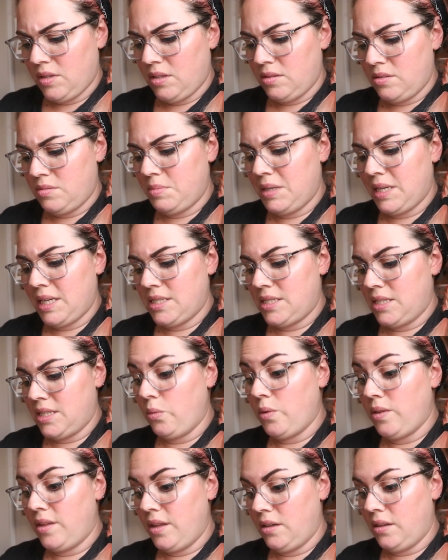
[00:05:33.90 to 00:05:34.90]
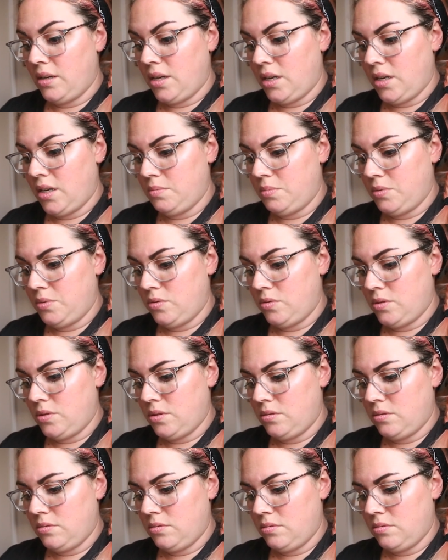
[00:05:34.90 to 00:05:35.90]
It's plastic within the cardboard.
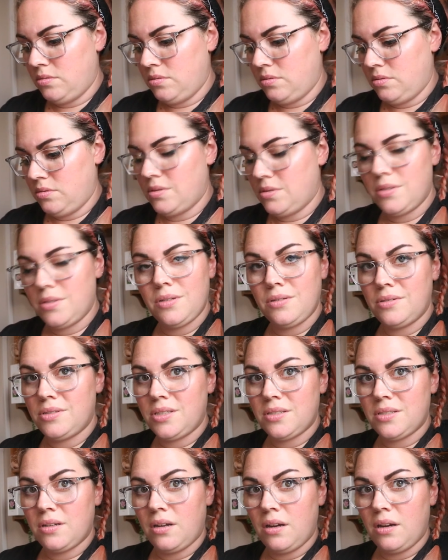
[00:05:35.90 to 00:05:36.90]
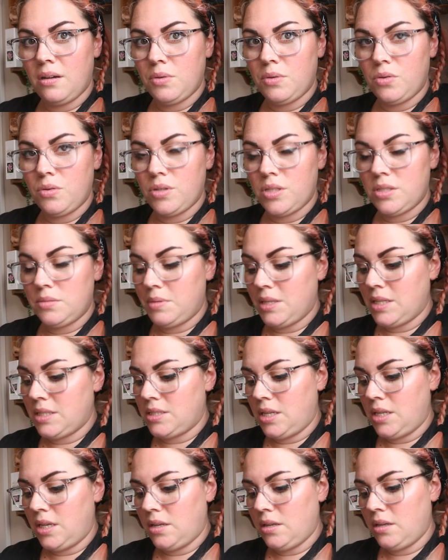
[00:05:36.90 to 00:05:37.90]
Not just cardboard, it's
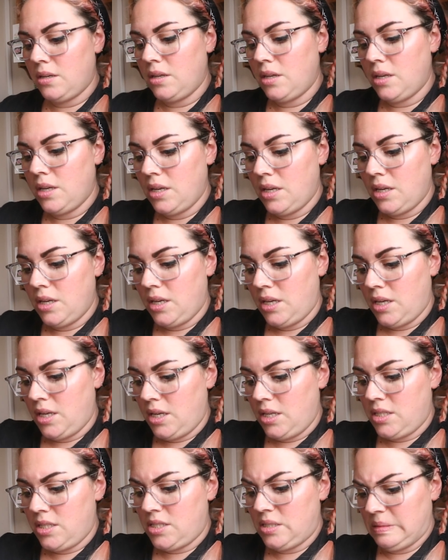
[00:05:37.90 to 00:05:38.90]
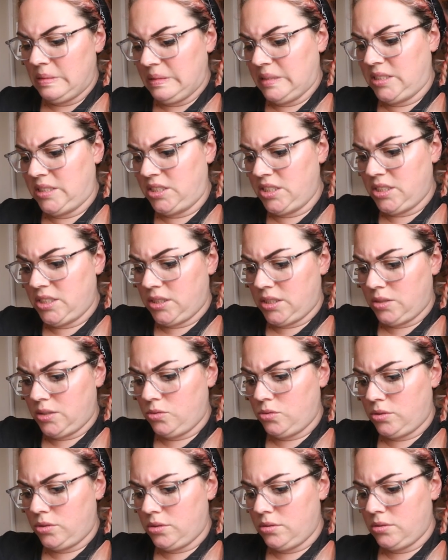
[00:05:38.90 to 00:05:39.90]
plastic. Get
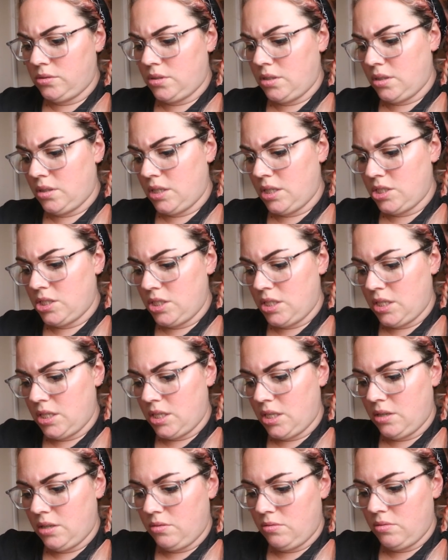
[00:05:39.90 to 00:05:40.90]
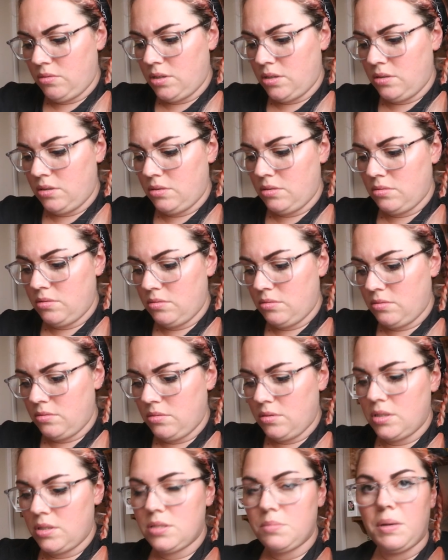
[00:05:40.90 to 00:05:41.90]
out. I can't actually get it out. Look,
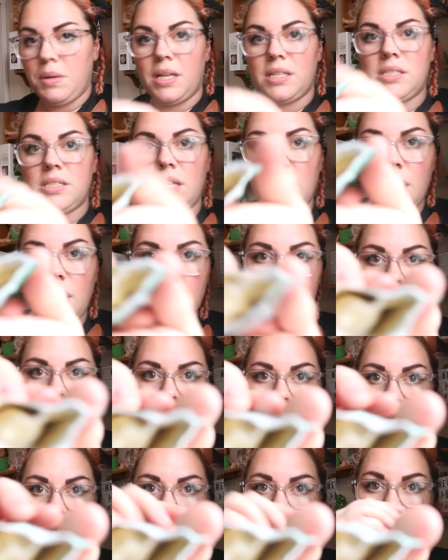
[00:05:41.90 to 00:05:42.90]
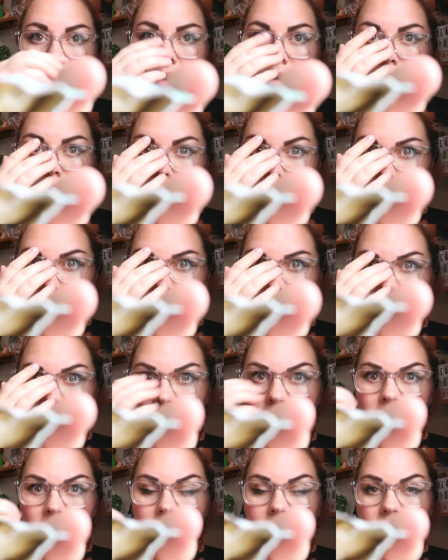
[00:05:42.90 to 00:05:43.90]
it's plastic inside the cardboard.
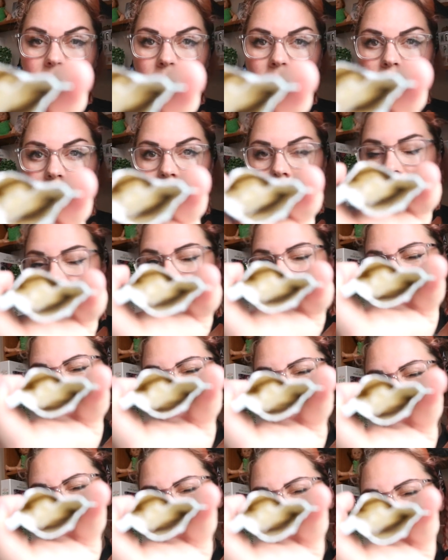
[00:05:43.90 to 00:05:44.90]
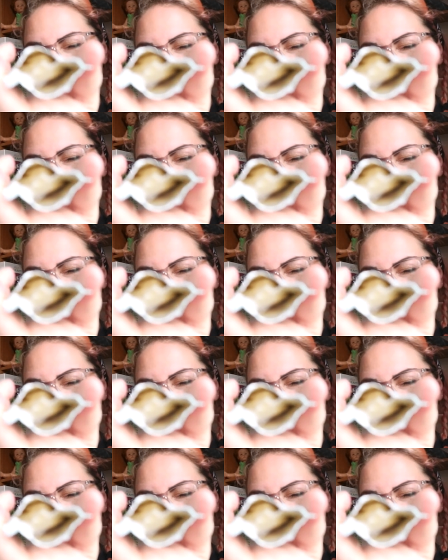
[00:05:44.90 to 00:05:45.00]
Can you see